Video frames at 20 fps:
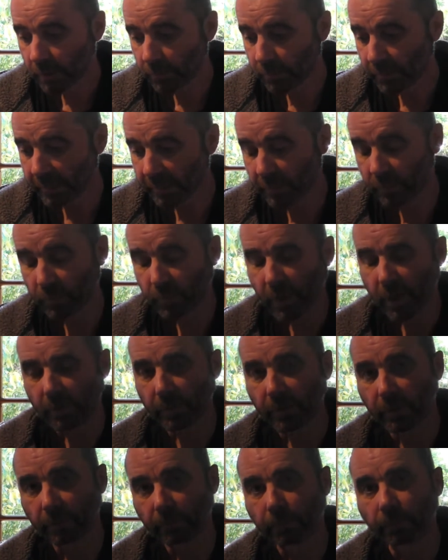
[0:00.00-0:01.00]
But at the
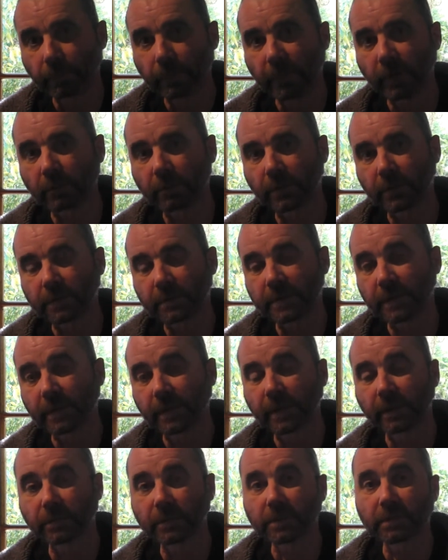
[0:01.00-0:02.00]
moment I'm not
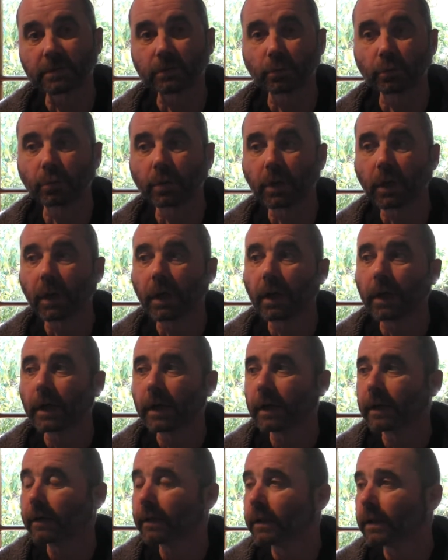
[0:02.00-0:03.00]
setting up a store.
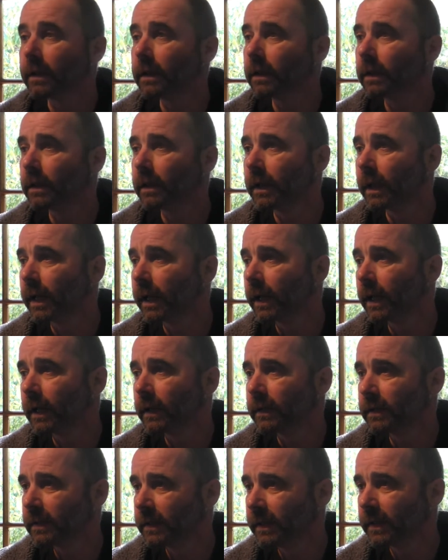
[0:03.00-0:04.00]

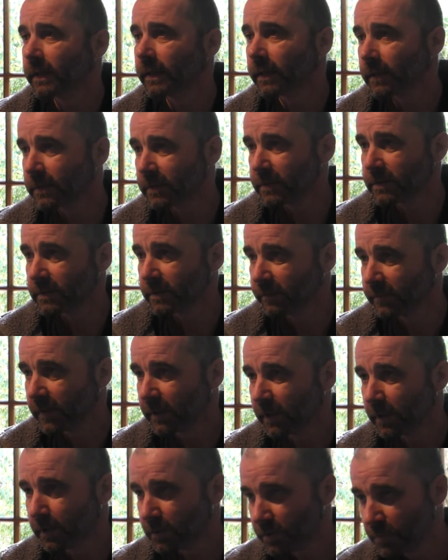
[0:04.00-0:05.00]
And yeah, just the
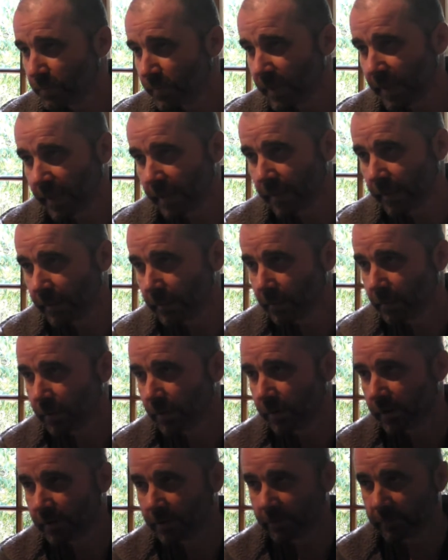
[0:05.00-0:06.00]
videos may
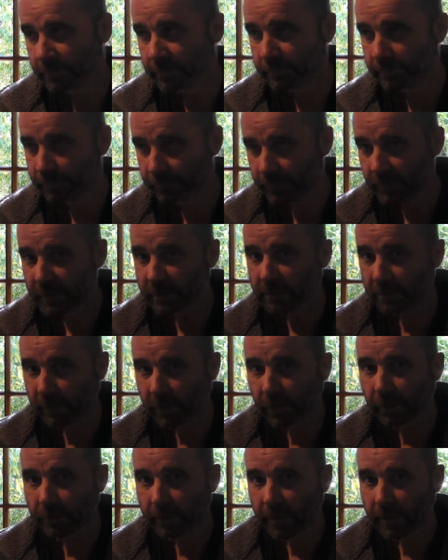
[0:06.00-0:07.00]
kind of
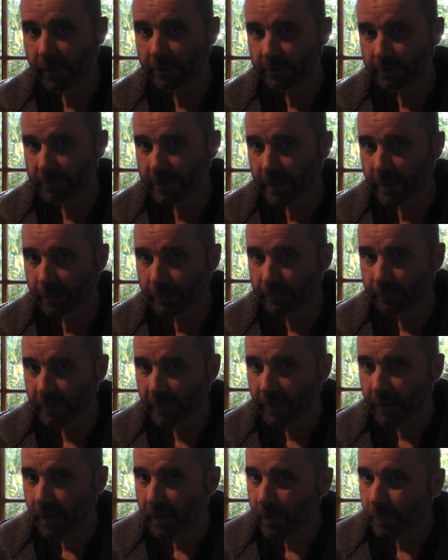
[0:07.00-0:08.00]
slow down some.
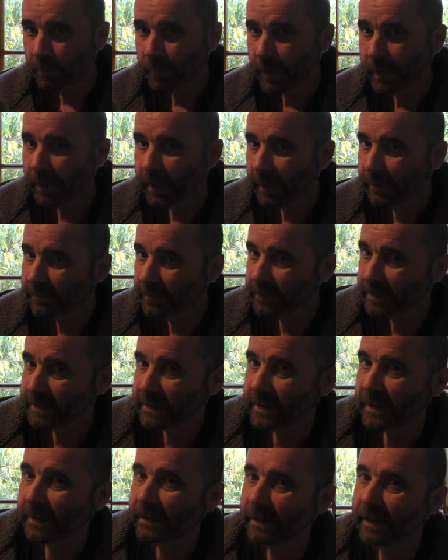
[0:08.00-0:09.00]
But having
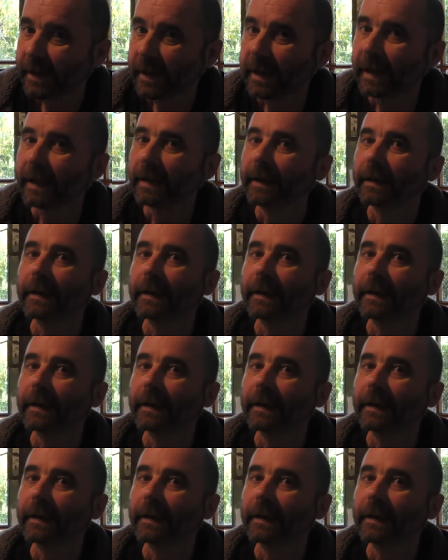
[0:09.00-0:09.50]
said that,